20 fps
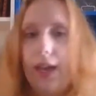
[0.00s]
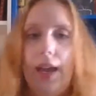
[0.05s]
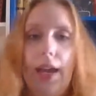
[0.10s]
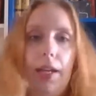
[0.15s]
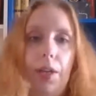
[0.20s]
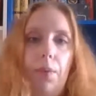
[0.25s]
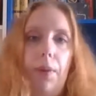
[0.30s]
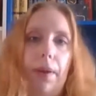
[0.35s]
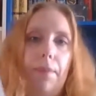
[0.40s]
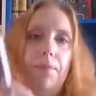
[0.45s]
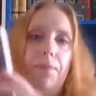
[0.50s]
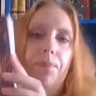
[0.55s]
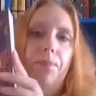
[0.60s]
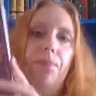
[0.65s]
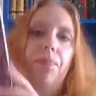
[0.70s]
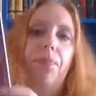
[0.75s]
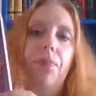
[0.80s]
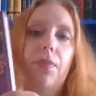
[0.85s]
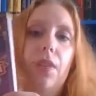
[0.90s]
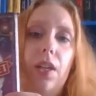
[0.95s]
Anyway,
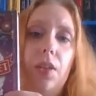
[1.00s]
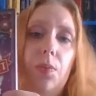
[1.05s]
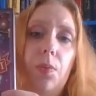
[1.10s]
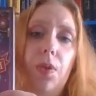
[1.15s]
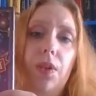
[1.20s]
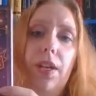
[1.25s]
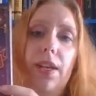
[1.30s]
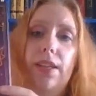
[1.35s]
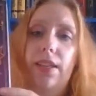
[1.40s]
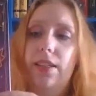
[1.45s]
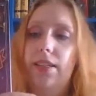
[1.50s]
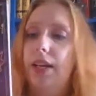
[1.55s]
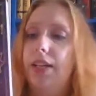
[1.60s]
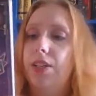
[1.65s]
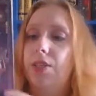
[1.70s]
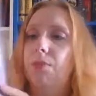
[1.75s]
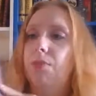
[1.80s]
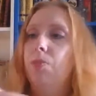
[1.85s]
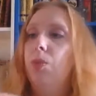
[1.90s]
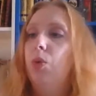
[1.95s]
this one, as I
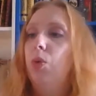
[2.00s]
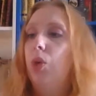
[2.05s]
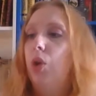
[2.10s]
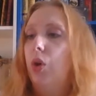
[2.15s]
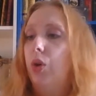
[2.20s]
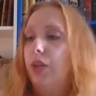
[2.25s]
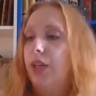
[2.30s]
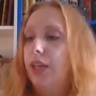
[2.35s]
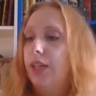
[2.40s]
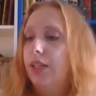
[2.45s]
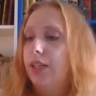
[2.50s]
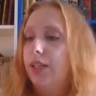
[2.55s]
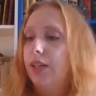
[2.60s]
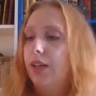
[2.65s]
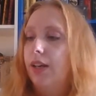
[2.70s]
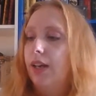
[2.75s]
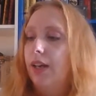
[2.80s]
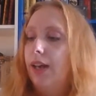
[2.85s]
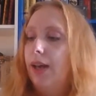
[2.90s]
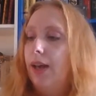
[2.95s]
said, Moonlocket
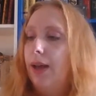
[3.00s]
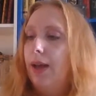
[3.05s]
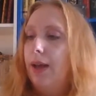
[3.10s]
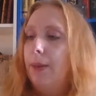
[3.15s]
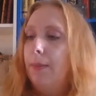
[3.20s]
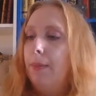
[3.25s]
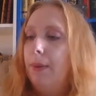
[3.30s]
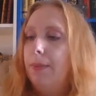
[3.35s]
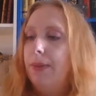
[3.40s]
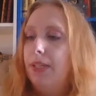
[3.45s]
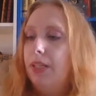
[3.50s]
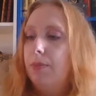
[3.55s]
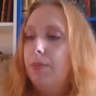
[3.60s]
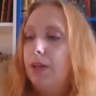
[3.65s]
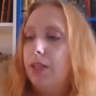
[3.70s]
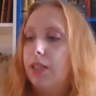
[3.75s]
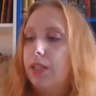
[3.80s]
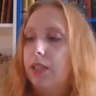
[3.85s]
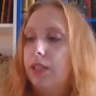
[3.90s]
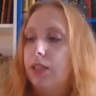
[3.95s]
by Peter
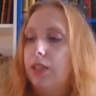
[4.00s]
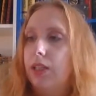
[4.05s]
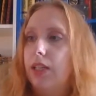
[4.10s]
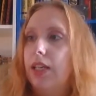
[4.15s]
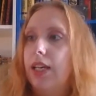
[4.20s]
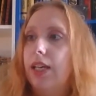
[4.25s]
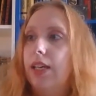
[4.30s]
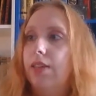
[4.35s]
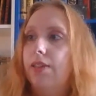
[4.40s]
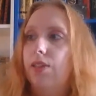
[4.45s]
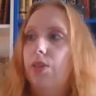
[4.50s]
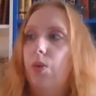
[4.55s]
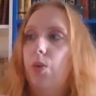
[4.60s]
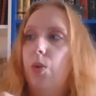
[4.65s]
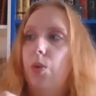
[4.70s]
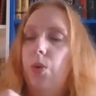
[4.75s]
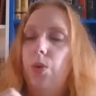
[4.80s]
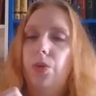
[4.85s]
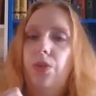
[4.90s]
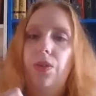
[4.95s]
Bunzel, is
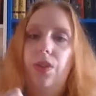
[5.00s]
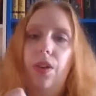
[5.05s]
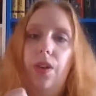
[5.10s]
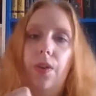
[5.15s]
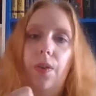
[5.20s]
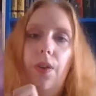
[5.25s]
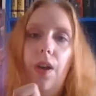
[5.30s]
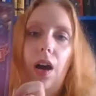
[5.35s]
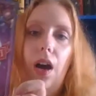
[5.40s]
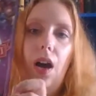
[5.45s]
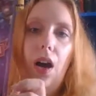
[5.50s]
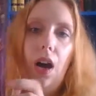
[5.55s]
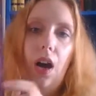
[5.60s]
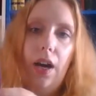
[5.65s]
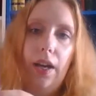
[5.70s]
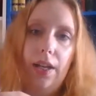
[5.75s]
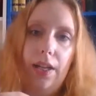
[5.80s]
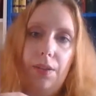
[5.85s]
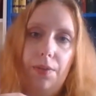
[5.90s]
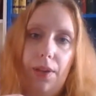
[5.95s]
also
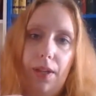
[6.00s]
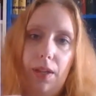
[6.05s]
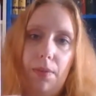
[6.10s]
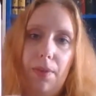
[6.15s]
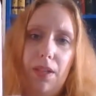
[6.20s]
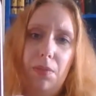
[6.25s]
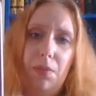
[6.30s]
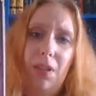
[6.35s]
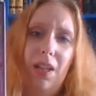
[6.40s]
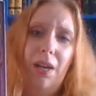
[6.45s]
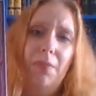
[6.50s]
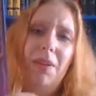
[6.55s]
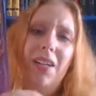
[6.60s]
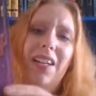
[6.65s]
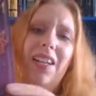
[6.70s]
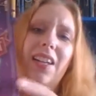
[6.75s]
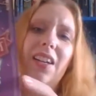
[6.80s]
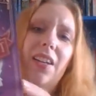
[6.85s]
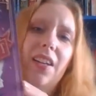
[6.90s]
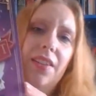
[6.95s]
highly recommendable. I
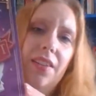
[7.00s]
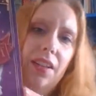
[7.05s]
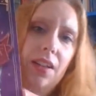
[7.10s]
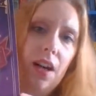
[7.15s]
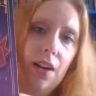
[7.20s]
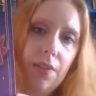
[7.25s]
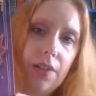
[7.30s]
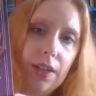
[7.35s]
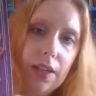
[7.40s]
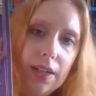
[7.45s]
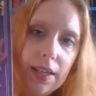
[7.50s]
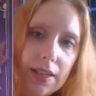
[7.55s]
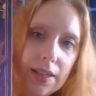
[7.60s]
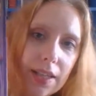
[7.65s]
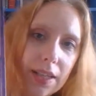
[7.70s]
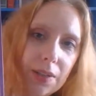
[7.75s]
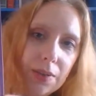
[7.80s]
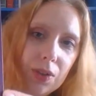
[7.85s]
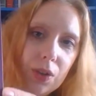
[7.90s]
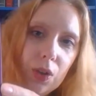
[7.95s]
mean, look at the cover, isn't
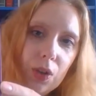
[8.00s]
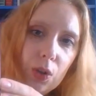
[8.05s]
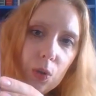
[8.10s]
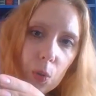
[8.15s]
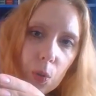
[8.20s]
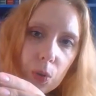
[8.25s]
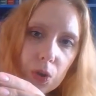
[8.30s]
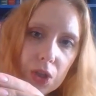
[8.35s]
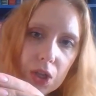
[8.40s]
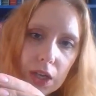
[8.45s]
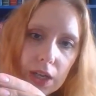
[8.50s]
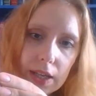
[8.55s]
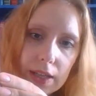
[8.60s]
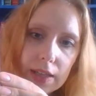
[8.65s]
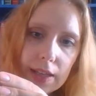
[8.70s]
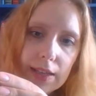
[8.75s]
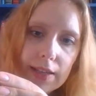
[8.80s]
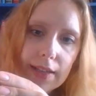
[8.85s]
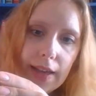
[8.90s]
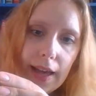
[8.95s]
it gorgeous?
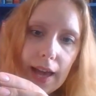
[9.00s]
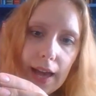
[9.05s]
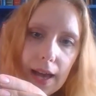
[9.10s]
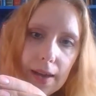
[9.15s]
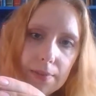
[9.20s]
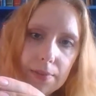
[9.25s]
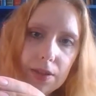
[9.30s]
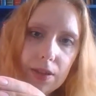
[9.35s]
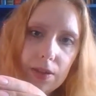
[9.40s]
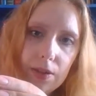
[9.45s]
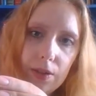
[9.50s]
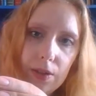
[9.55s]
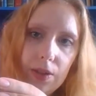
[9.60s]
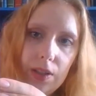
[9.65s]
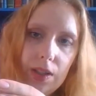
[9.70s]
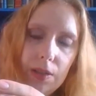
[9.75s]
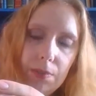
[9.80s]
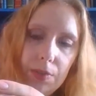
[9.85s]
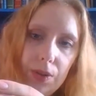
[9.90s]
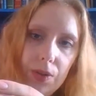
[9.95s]
It's
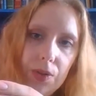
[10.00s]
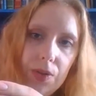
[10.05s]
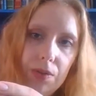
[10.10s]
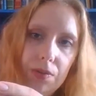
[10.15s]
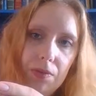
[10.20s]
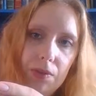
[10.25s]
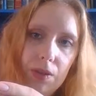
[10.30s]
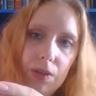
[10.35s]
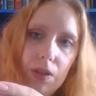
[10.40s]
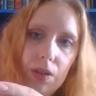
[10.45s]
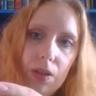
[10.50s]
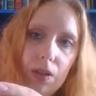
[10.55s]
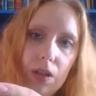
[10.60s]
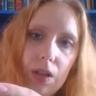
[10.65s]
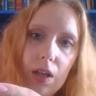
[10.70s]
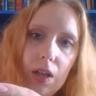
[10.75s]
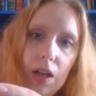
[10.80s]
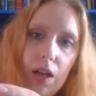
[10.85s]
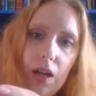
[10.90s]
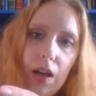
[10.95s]
absolutely beautiful,
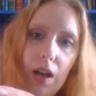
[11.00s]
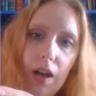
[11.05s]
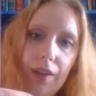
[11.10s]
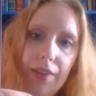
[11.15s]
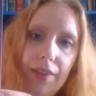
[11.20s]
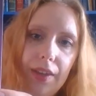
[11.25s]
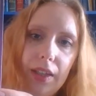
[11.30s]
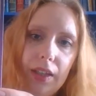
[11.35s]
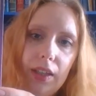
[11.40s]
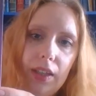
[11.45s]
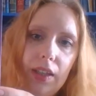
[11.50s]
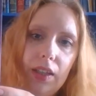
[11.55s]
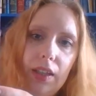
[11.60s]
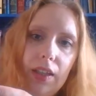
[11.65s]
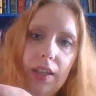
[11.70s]
I think.